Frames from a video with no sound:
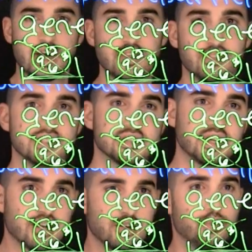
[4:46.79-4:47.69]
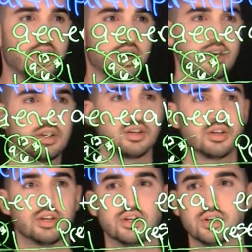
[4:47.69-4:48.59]
And then the second way
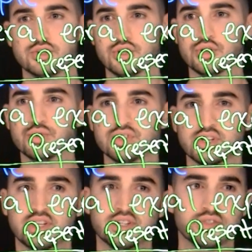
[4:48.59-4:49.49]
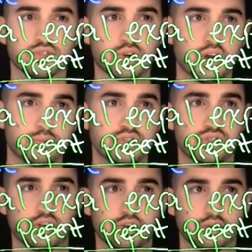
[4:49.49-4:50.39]
to use it is describing
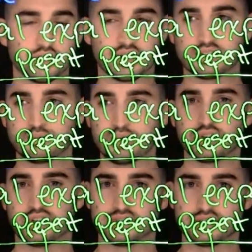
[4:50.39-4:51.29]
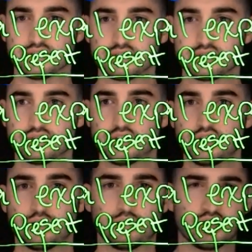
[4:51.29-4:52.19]
general experiences,
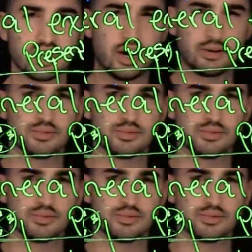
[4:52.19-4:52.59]
where time